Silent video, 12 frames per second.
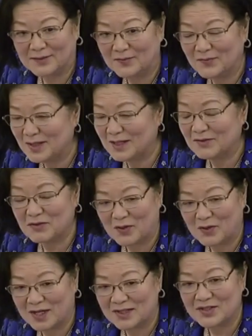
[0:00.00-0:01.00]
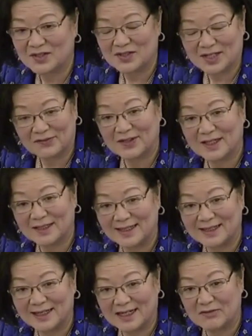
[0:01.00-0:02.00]
Native Hawaiians are definitely
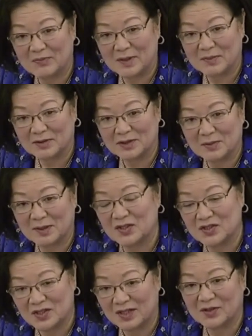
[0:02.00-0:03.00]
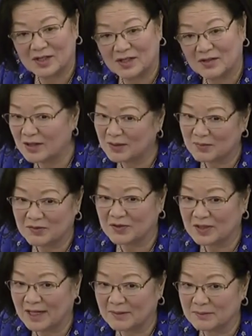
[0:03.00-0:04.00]
Native peoples because they were there long before
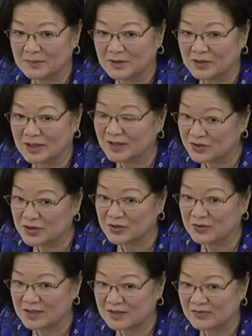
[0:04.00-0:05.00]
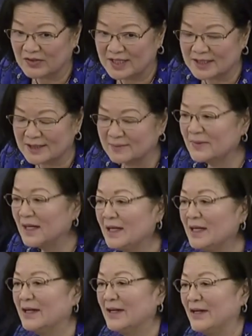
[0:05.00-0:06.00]
Captain Cook ever showed his face.
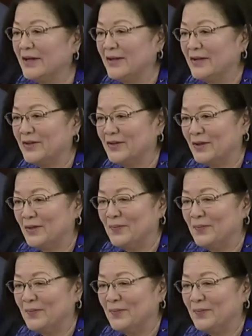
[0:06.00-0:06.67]
So.